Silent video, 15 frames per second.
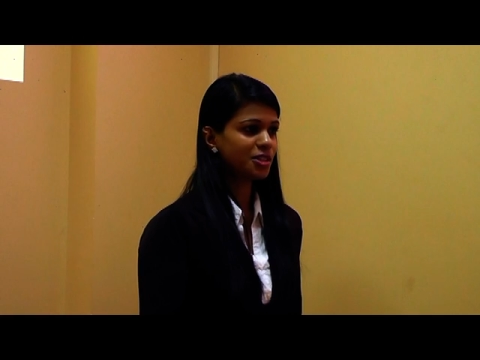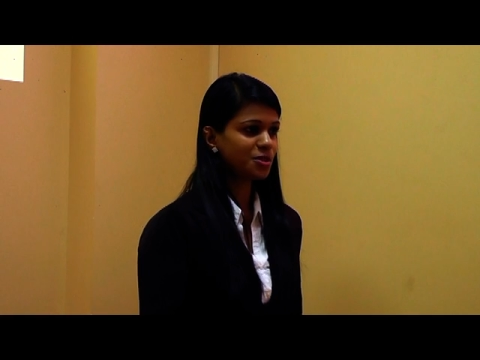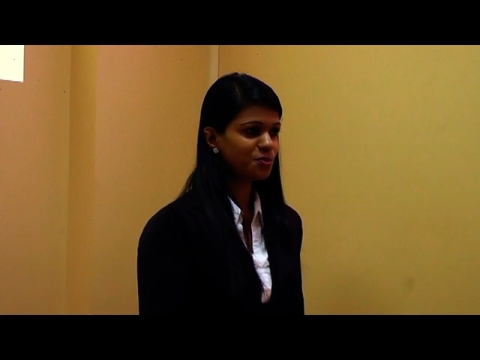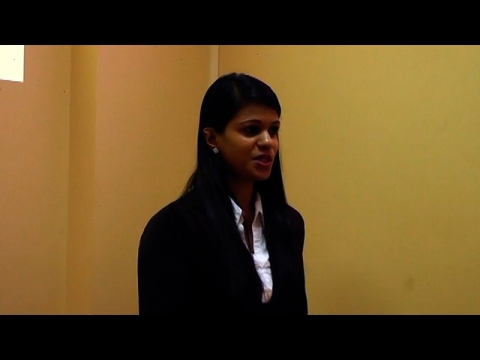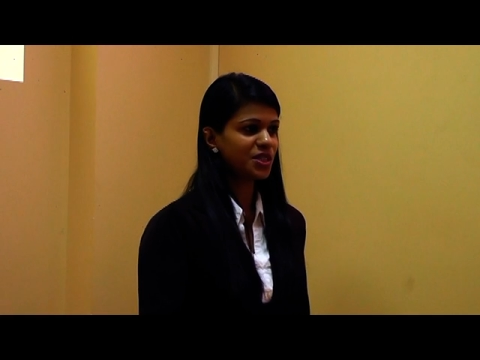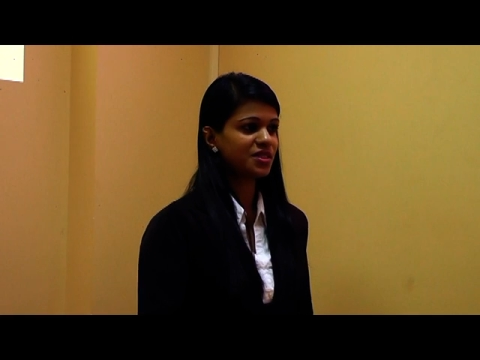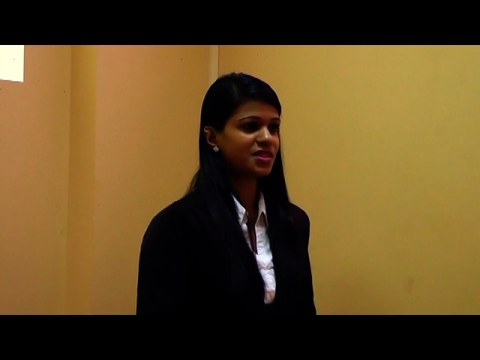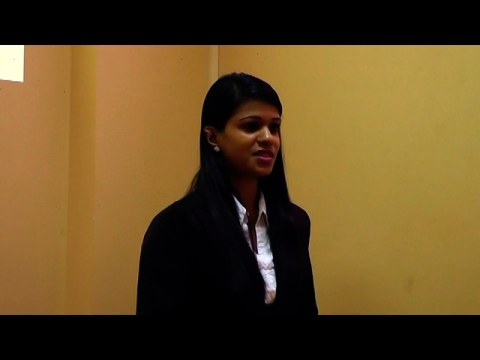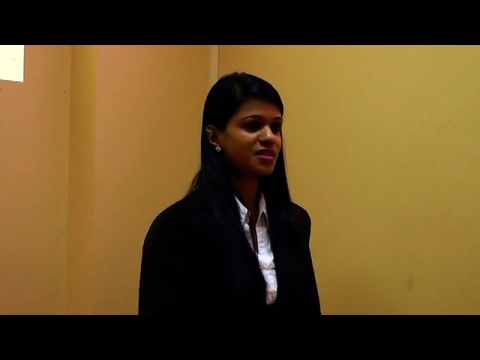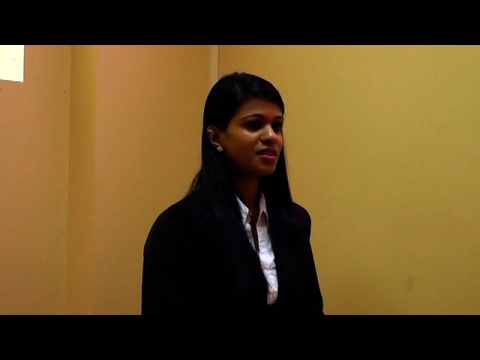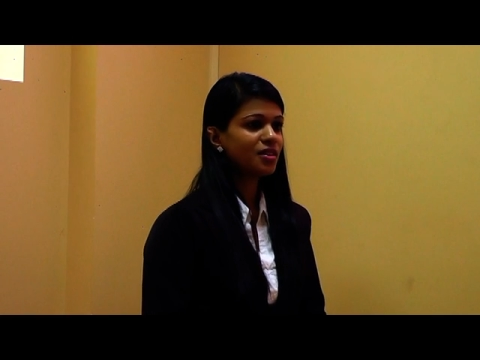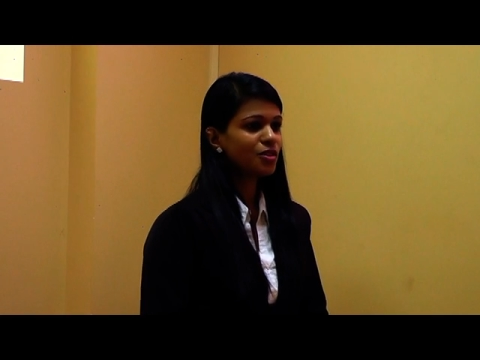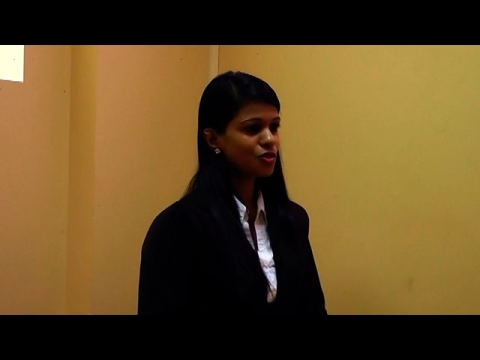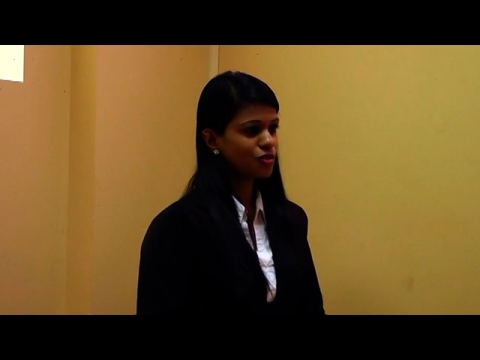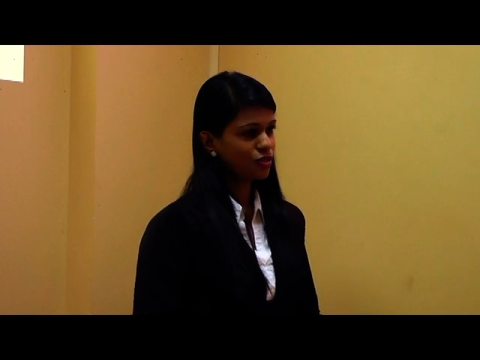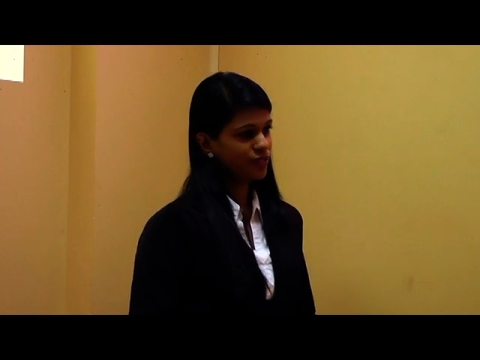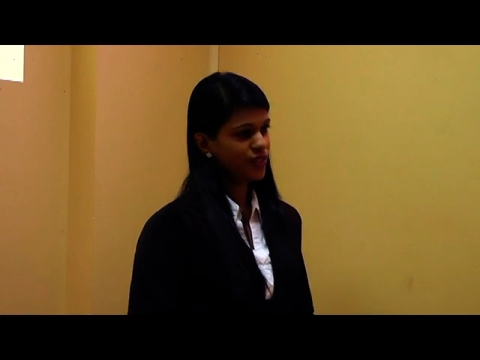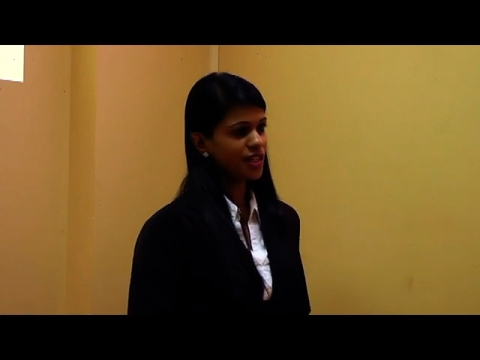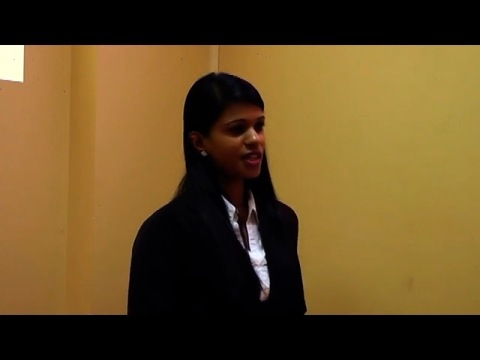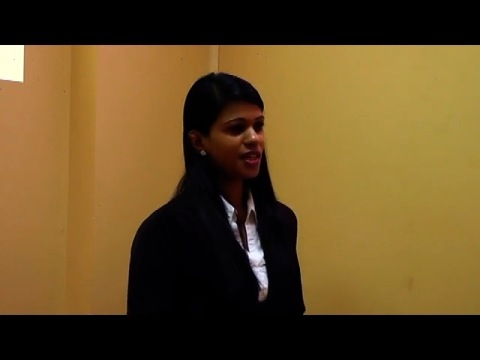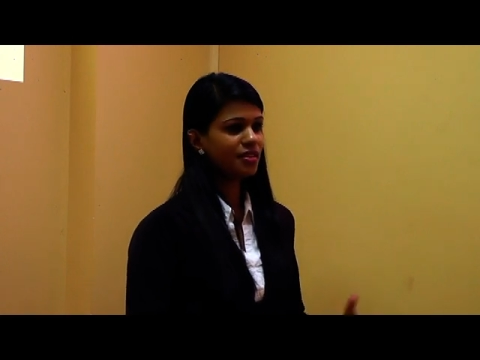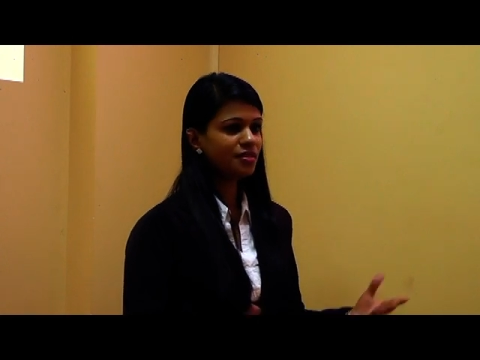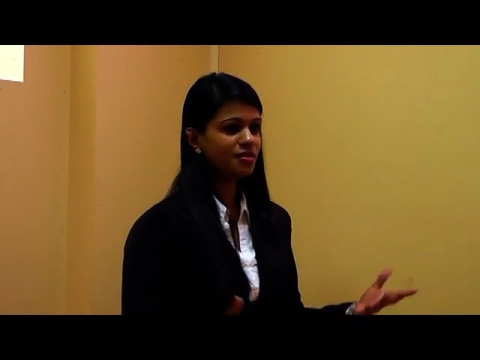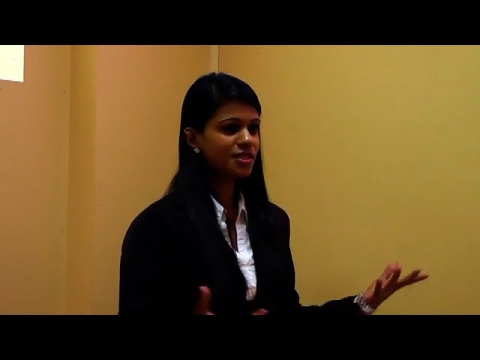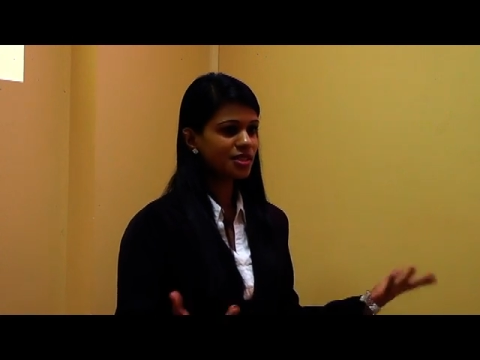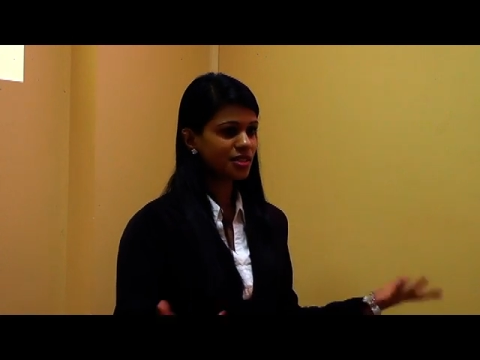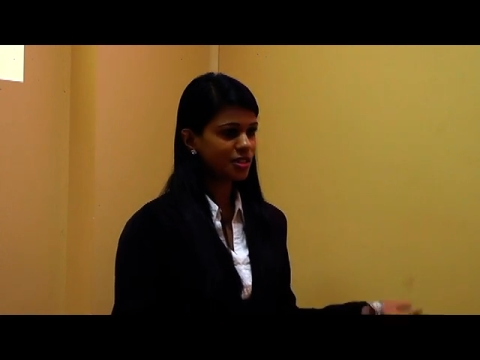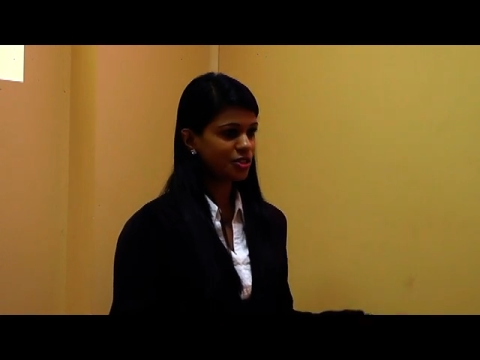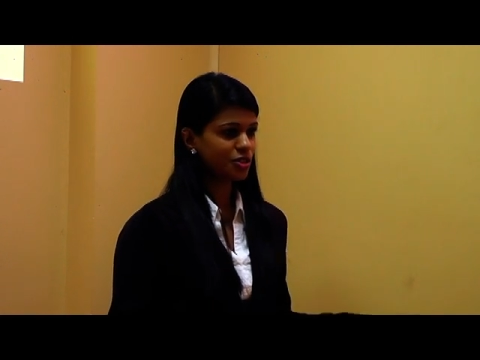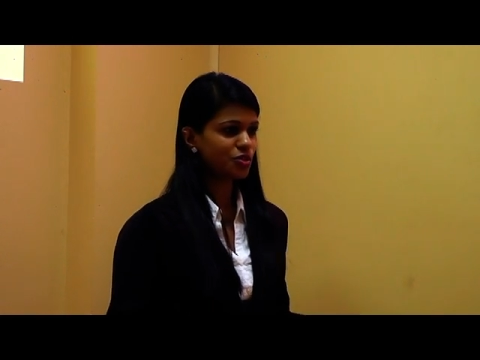Means, so we can
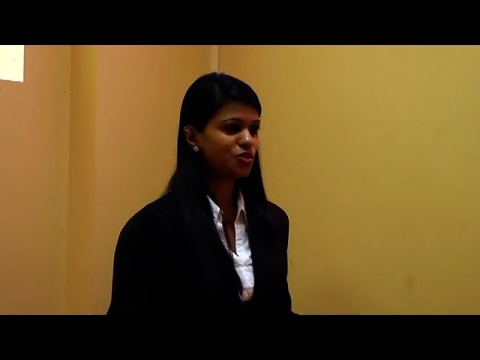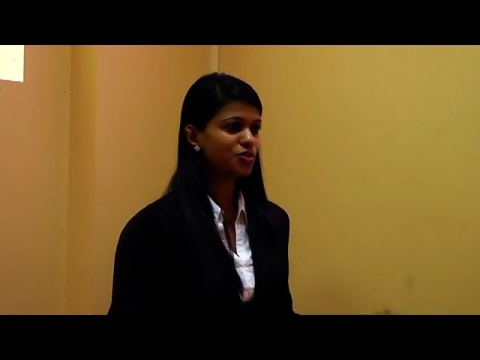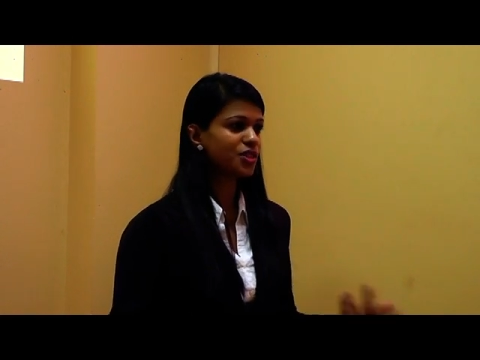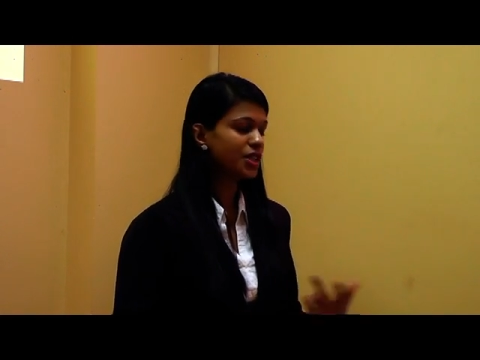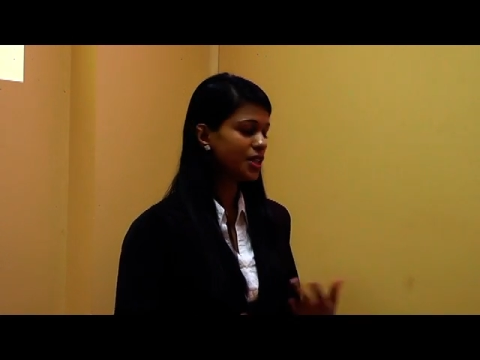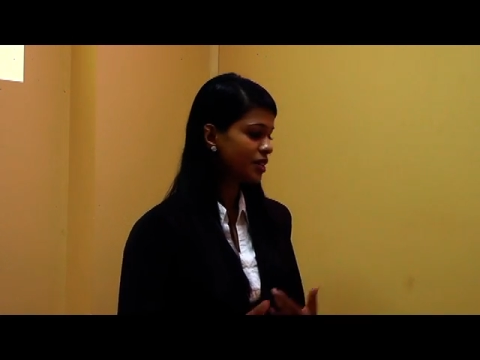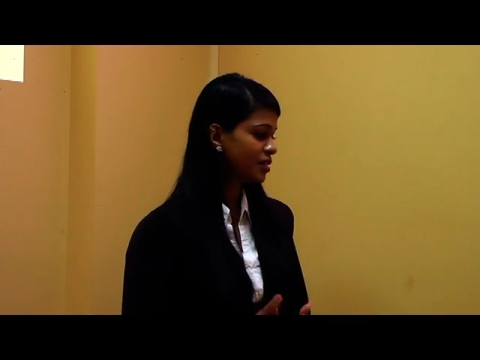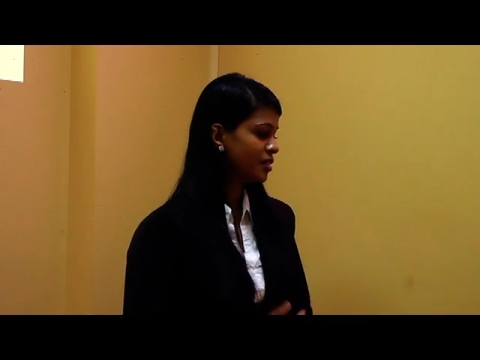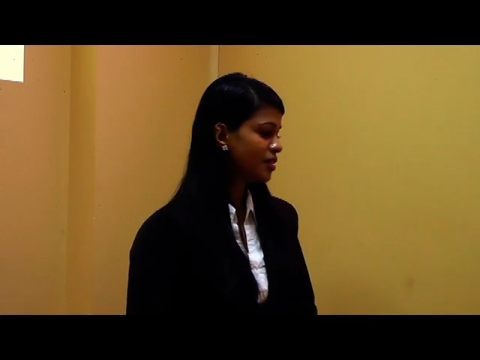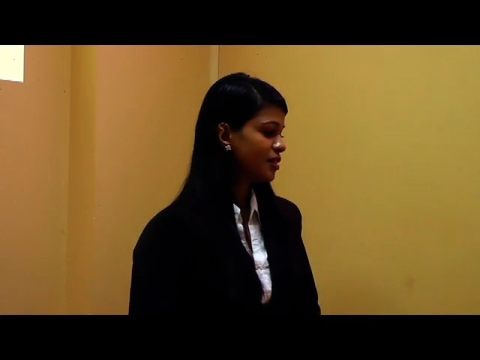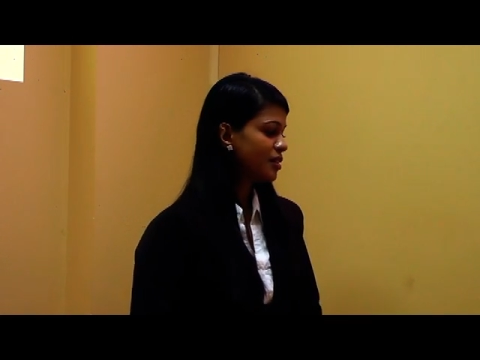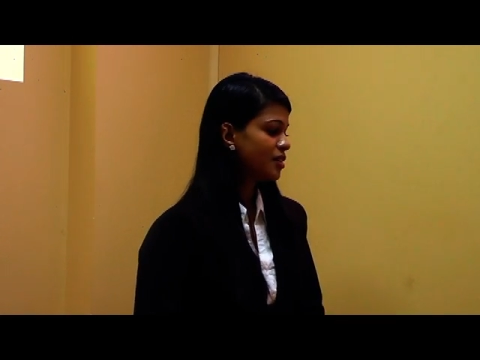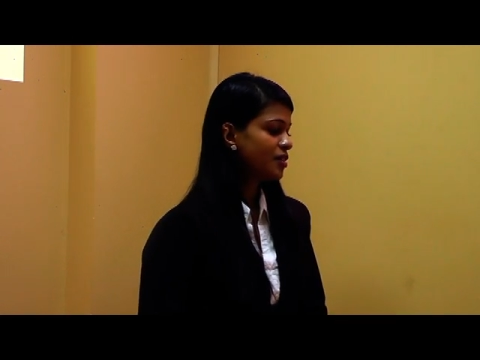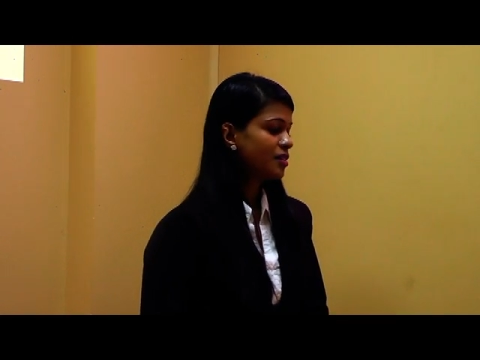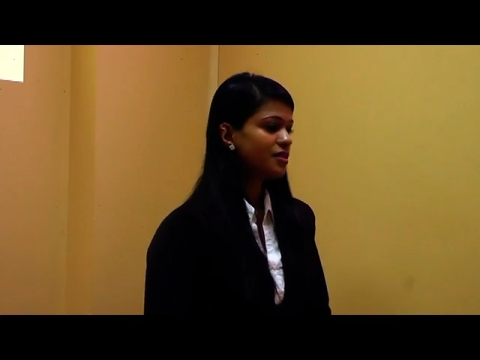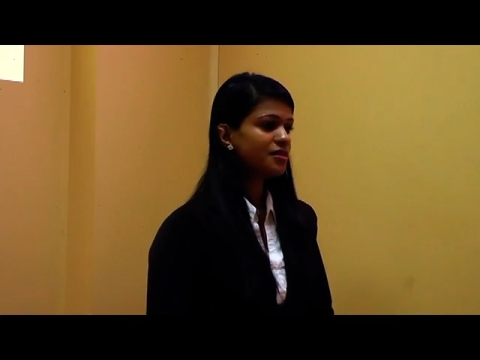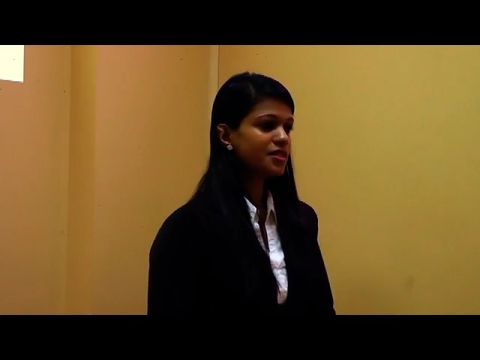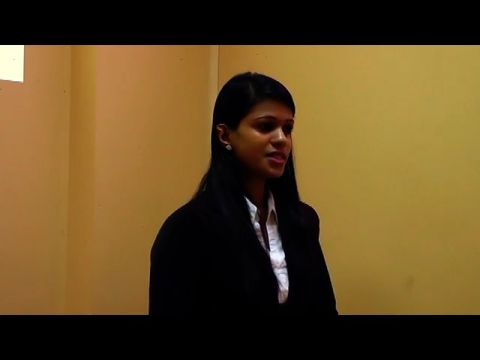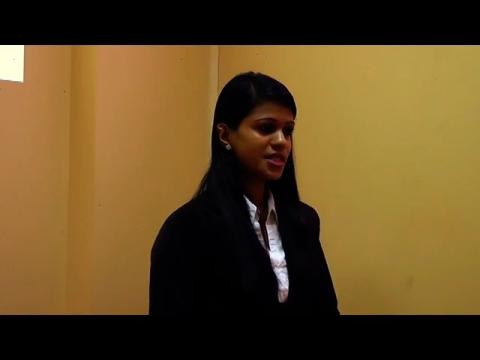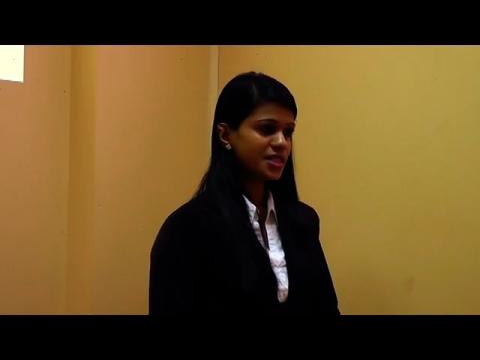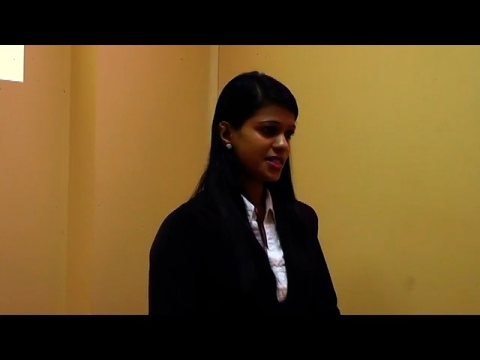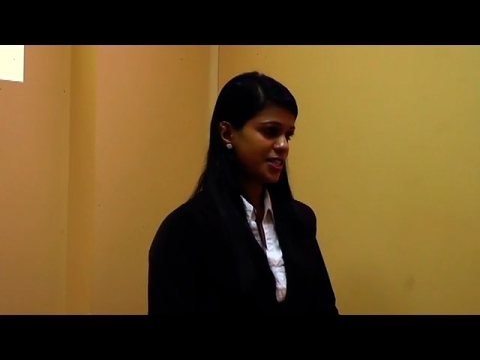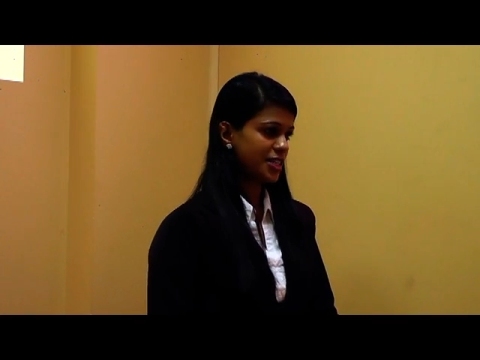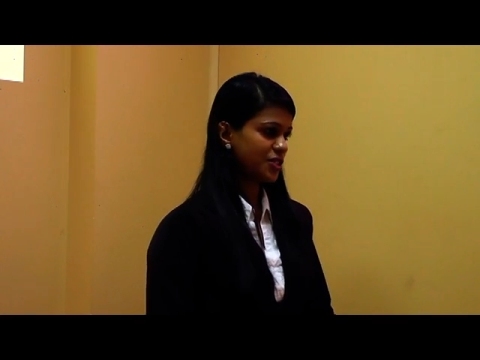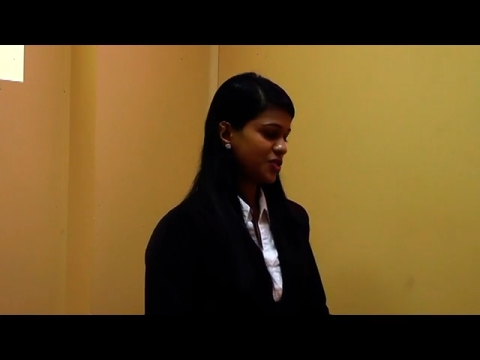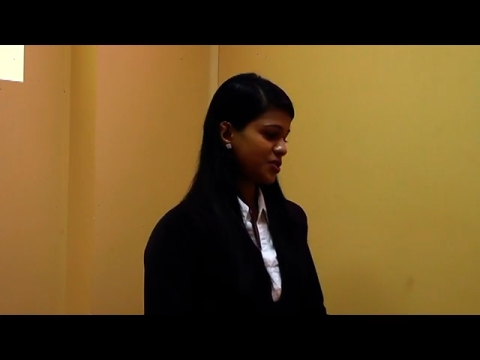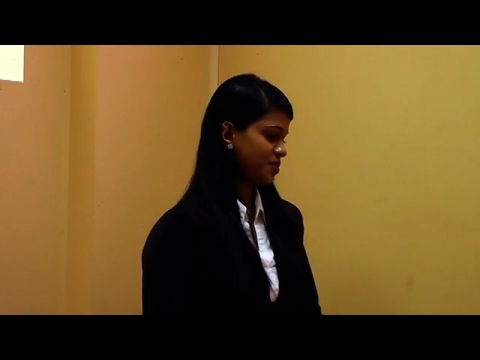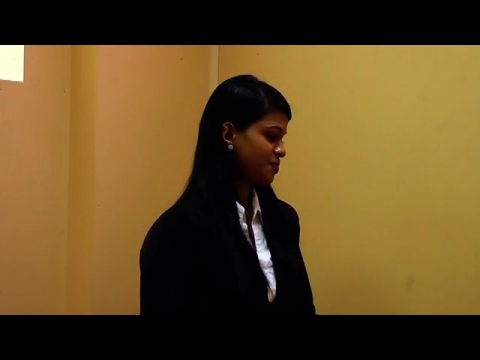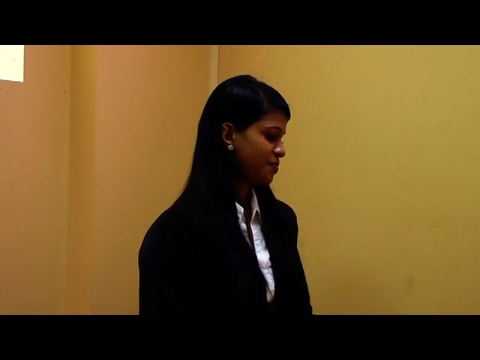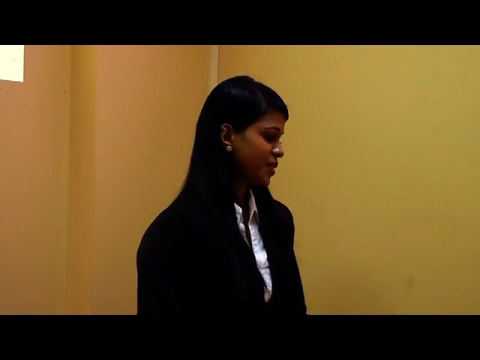discontinue the resuscitation.